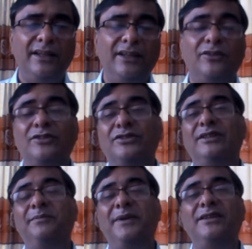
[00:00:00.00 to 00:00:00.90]
It also
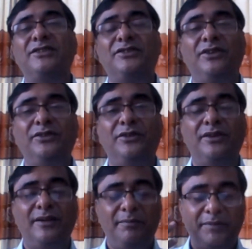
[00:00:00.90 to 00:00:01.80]
depends on your
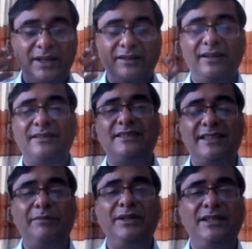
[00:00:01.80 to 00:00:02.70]
mental
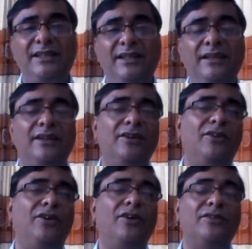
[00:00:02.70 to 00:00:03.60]
stability
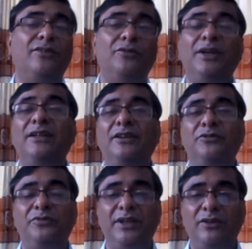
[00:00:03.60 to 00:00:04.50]
or whether you
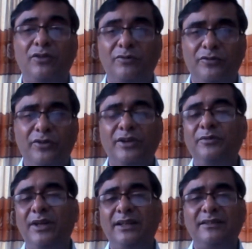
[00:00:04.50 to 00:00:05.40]
feel
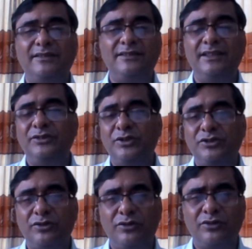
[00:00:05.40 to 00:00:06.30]
comfortable at that
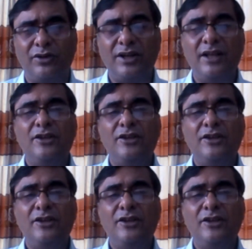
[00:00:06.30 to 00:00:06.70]
situation or not.